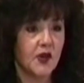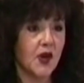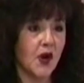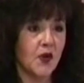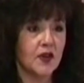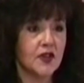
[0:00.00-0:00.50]
You
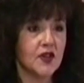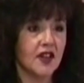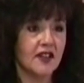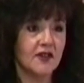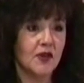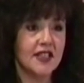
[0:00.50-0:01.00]
know,
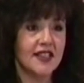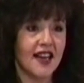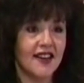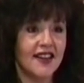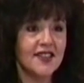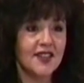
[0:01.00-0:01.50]
what is
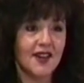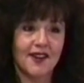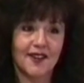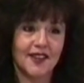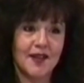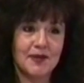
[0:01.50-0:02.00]
that, an instant
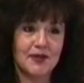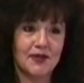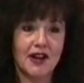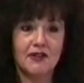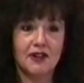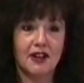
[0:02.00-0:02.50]
on the lips,
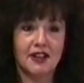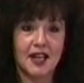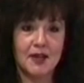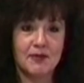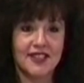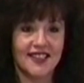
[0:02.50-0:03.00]
forever on the
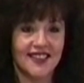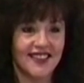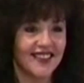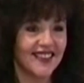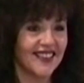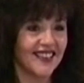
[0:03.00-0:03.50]
hips?
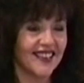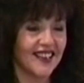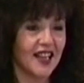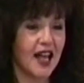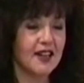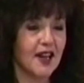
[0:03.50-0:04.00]

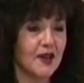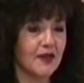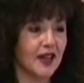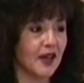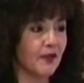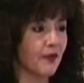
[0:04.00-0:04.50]
That kind
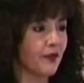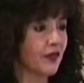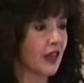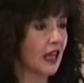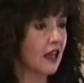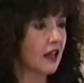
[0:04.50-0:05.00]
of thing.
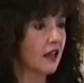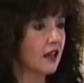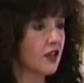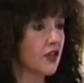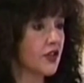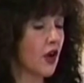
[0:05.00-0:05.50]

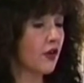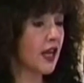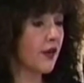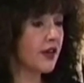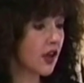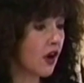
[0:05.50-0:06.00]
So
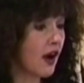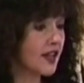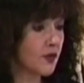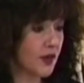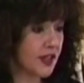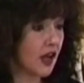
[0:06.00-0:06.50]
there is a
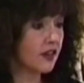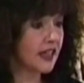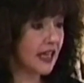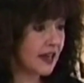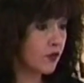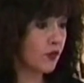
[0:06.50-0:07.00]
cause and result
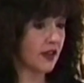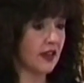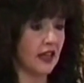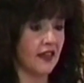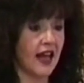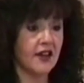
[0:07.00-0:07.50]
even
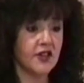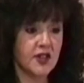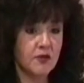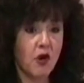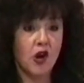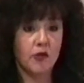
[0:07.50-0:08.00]
within that
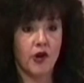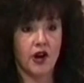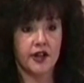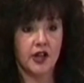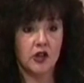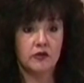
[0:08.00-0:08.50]
small
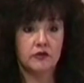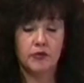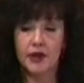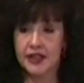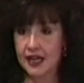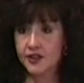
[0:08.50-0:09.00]
Bardo,
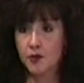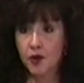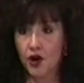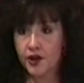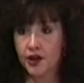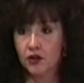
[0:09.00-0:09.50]
but that's a
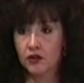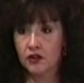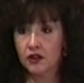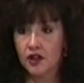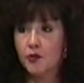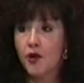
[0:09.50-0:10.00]
Bardo.
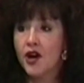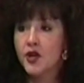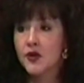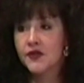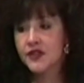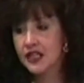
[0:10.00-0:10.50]
The
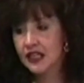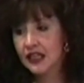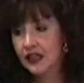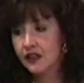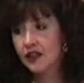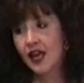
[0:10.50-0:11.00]
Bardo of
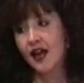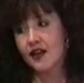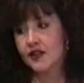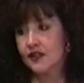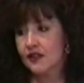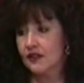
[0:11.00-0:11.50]
sitting in
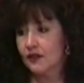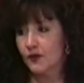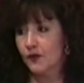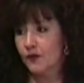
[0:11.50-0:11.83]
class.